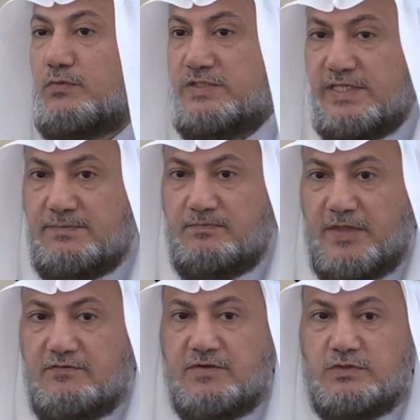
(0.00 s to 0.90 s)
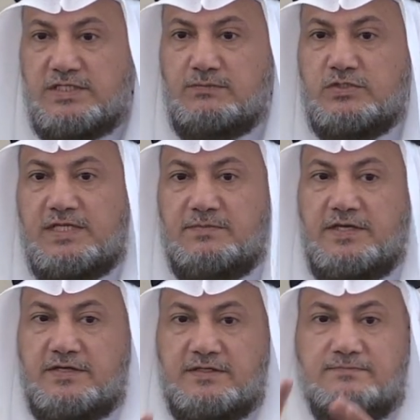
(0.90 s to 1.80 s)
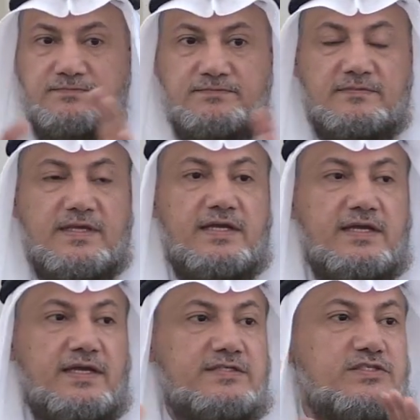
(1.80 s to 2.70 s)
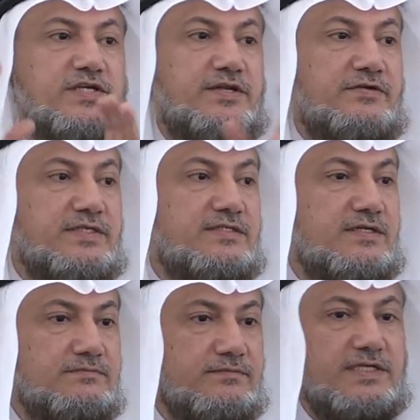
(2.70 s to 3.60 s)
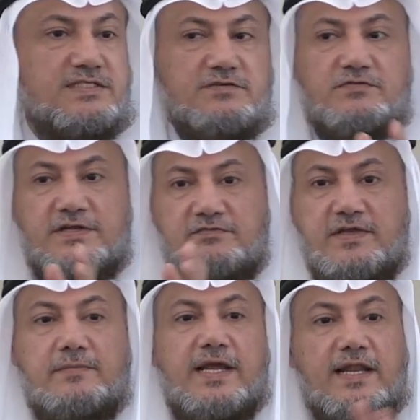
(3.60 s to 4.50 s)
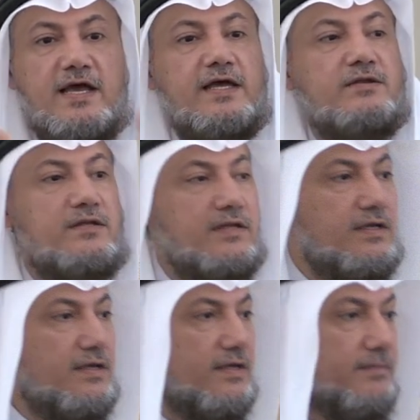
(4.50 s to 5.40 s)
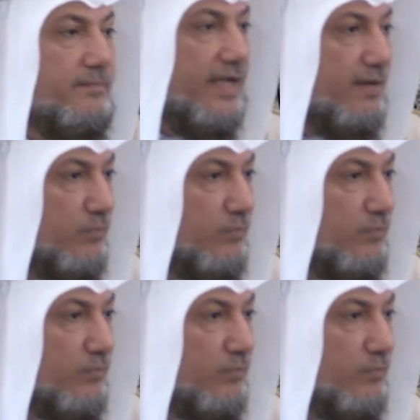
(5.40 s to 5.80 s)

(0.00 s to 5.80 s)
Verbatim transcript: Muslim. Every Muslim, Muslim here is generic term, means every female and male